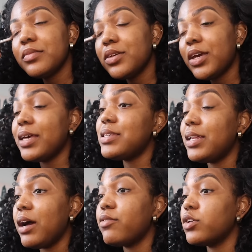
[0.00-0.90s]
You can't stay
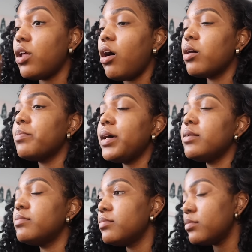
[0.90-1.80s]
down for long, but
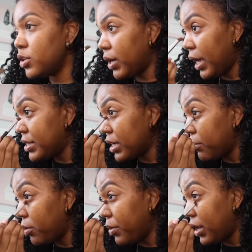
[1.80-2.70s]
you can take a
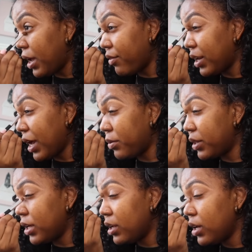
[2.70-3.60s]
moment every now and
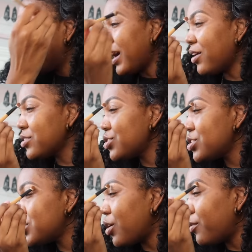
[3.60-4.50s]
then. I also
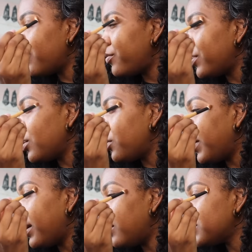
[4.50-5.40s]
just don't feel
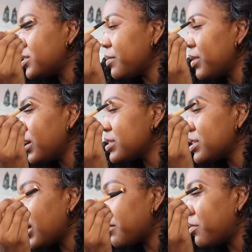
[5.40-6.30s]
well. Something is
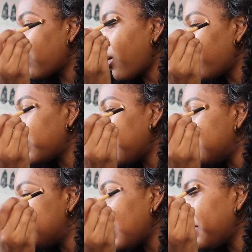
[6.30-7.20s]
like wrong with my
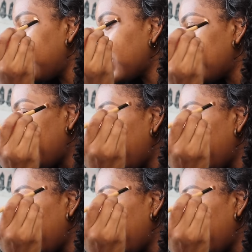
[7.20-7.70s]
stomach.